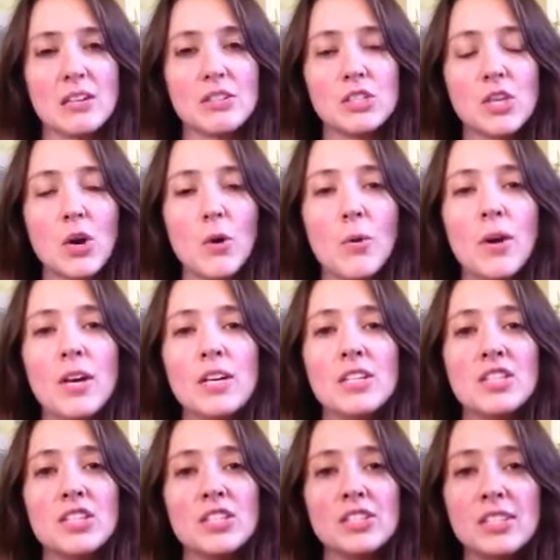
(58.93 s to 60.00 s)
So
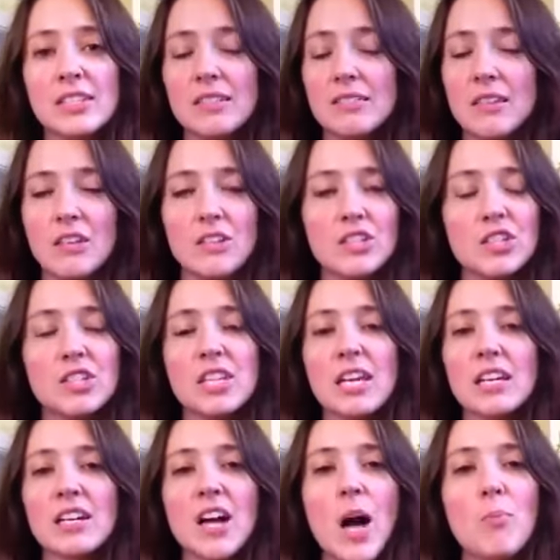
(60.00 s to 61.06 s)
it'll just take
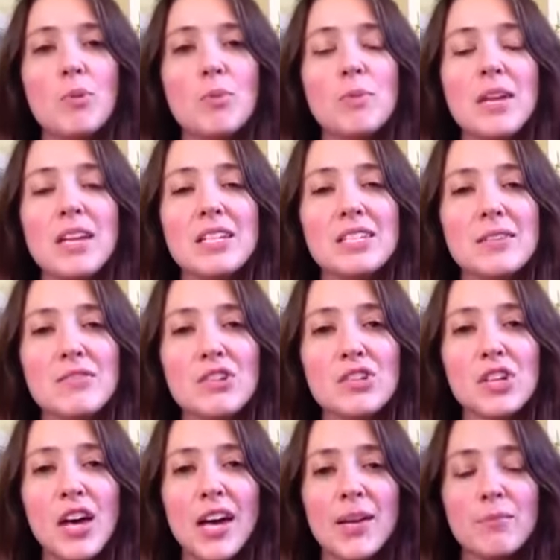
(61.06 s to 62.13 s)
a couple minutes of your
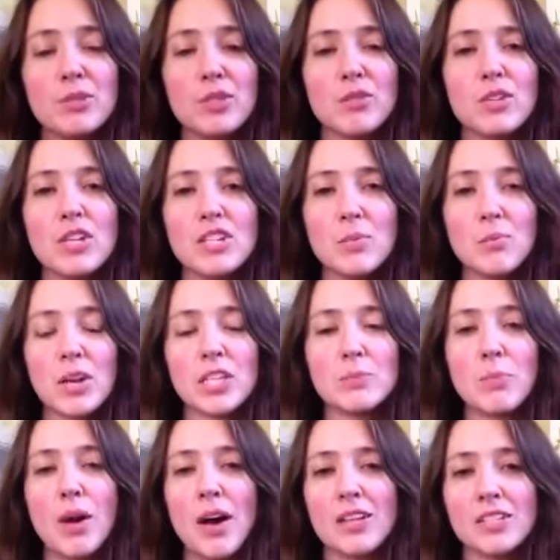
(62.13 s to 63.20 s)
time. So if you need to press
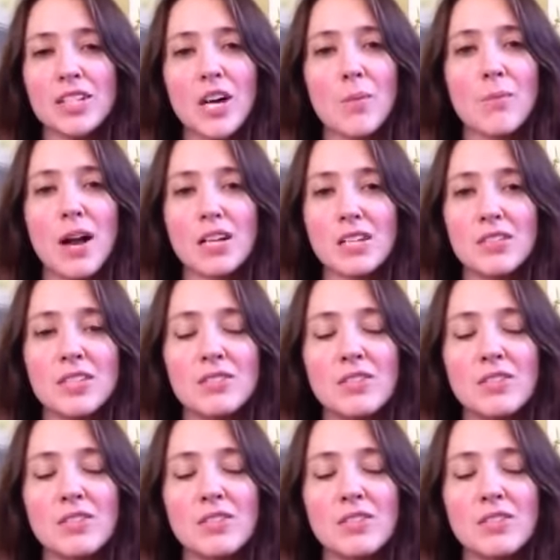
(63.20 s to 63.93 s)
pause and come back to this